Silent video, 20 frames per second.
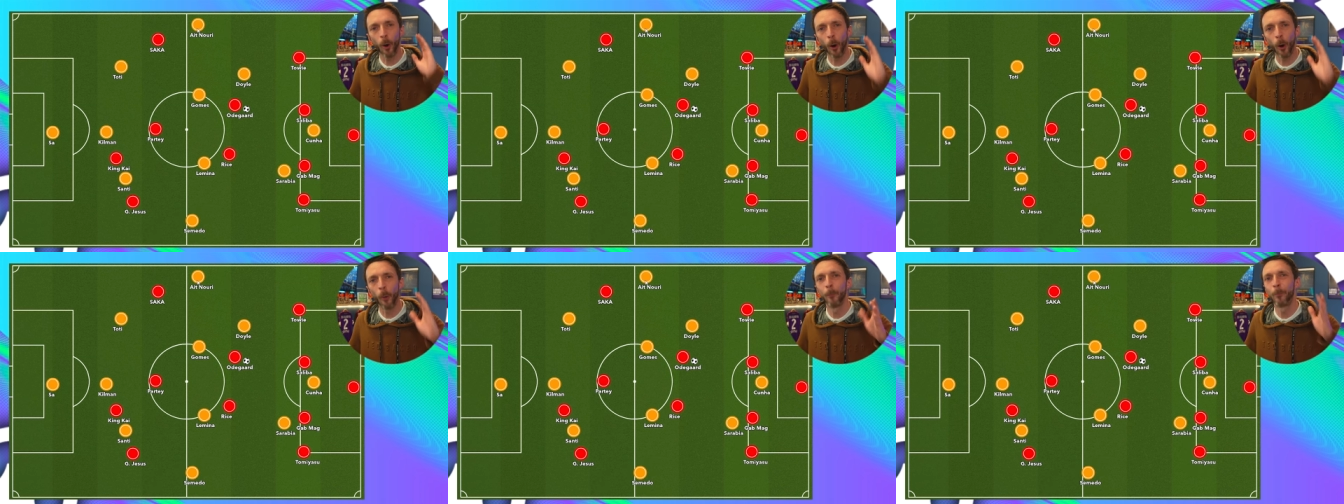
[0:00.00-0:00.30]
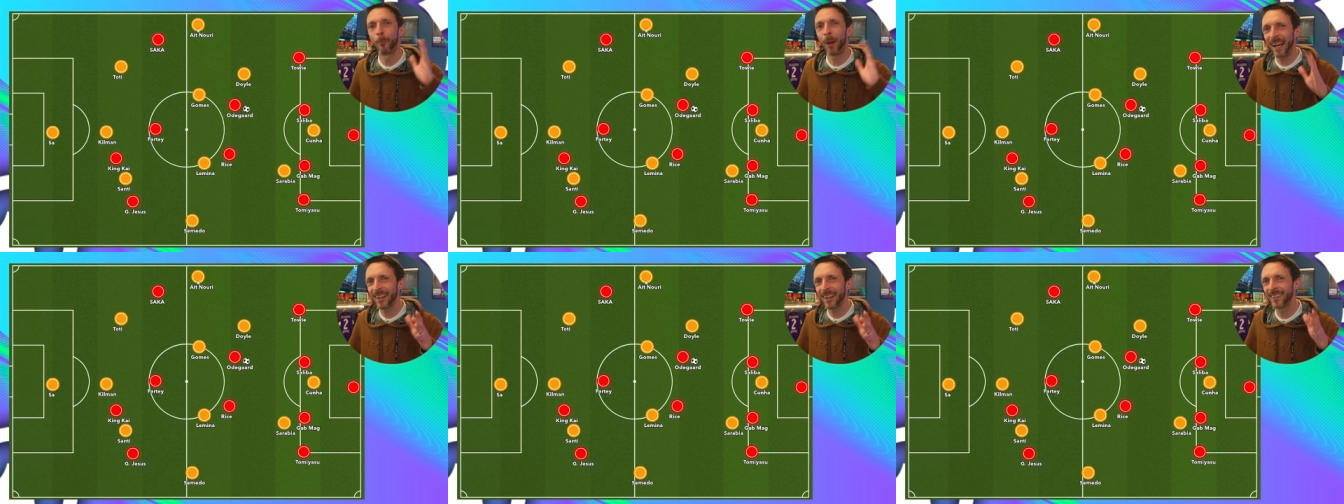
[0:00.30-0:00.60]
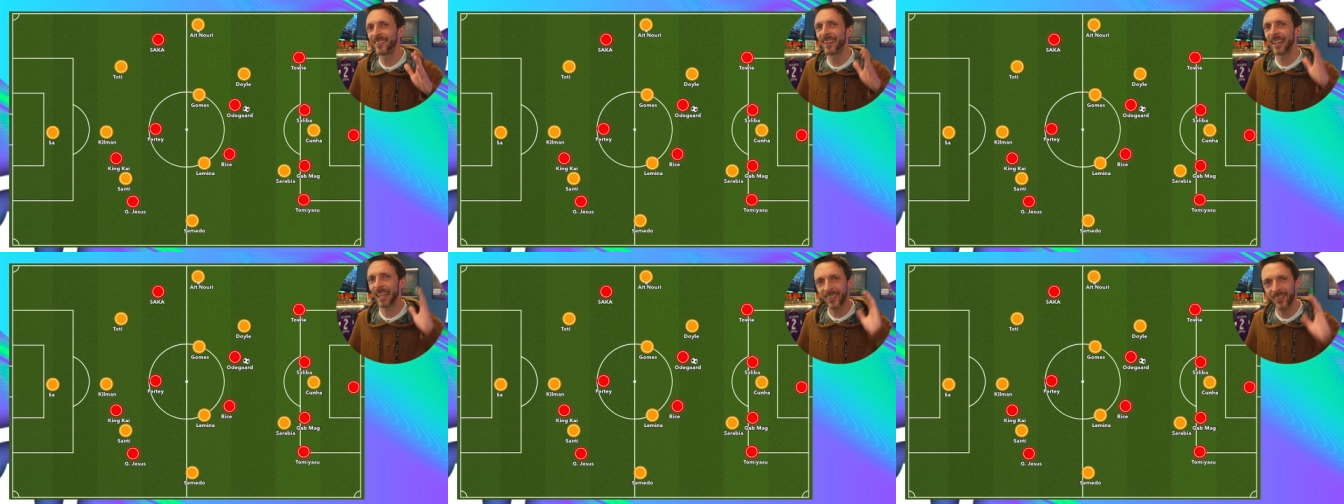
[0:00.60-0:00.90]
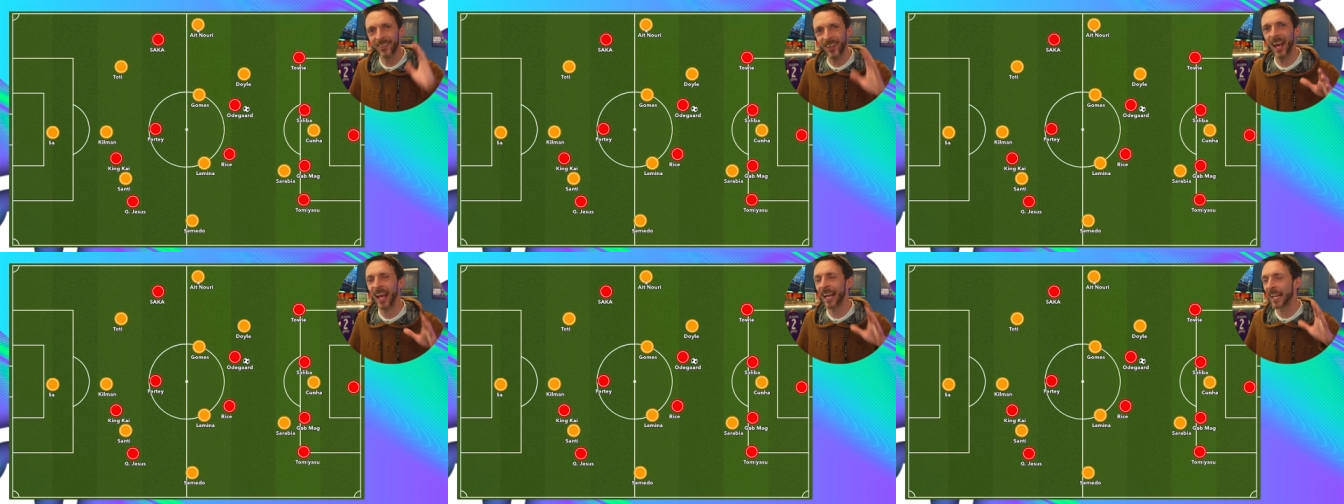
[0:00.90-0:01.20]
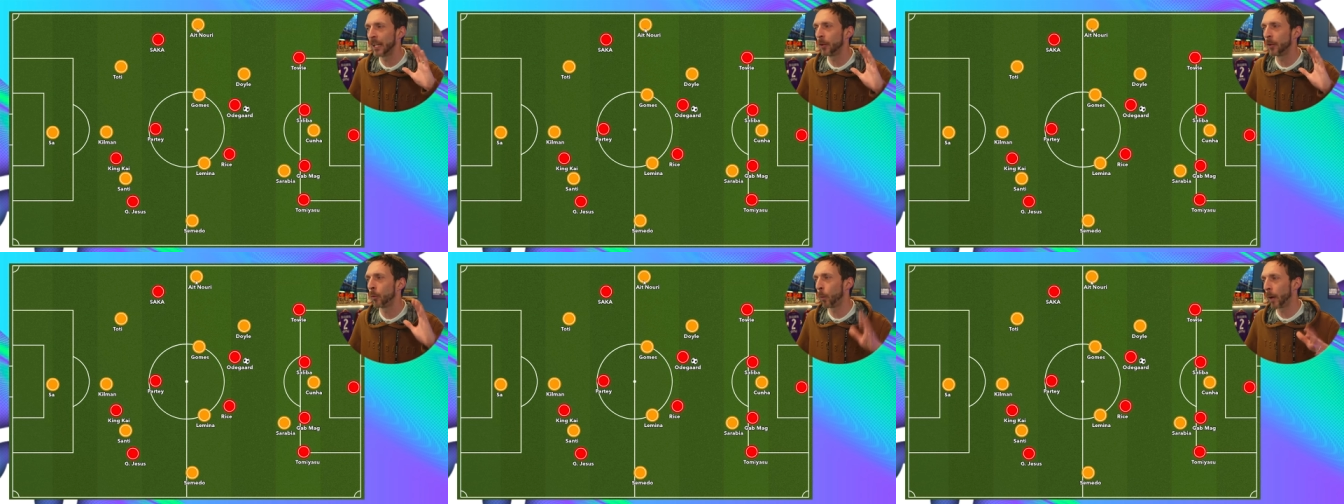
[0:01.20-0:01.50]
bombastic
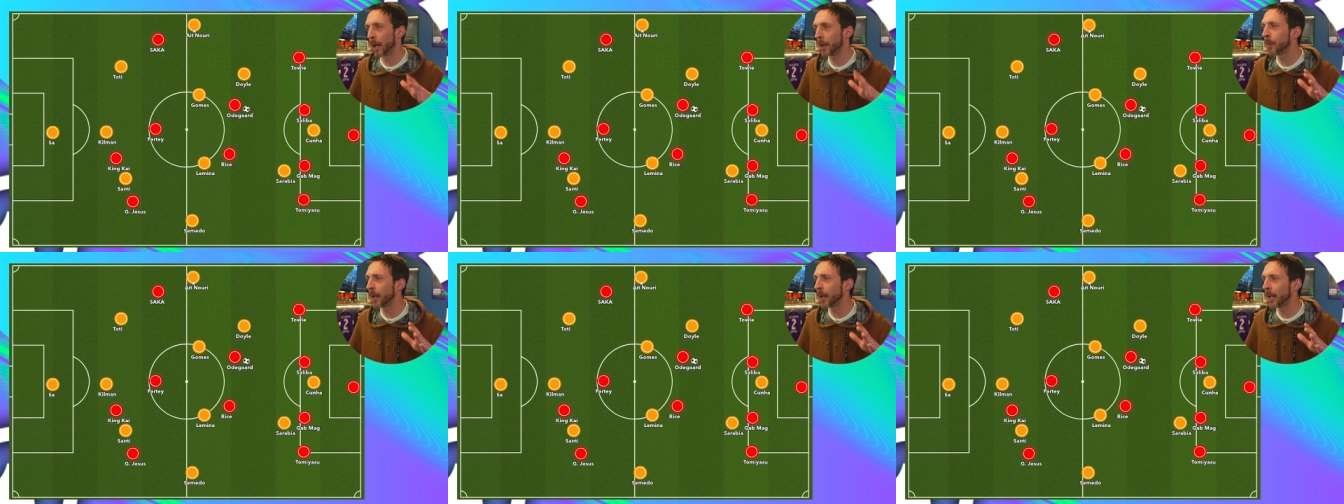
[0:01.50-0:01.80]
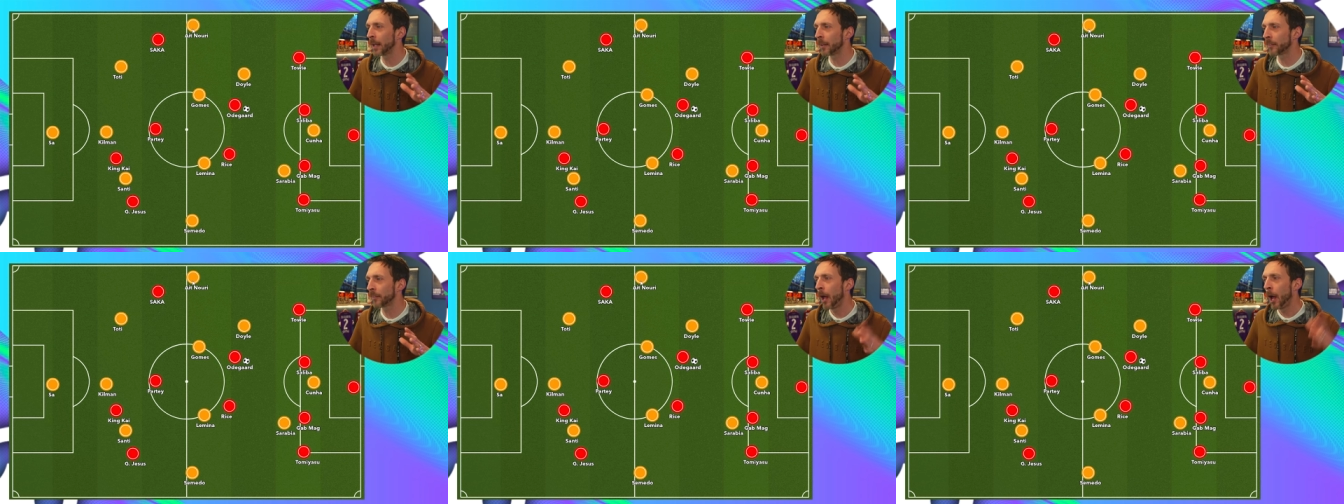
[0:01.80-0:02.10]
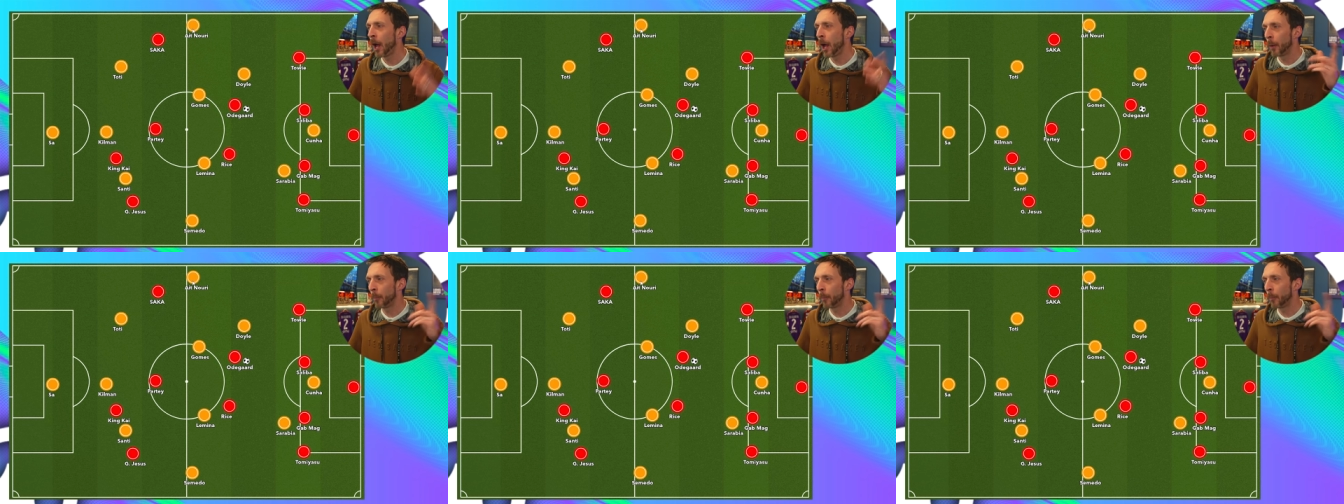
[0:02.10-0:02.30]
attacking wing-backs,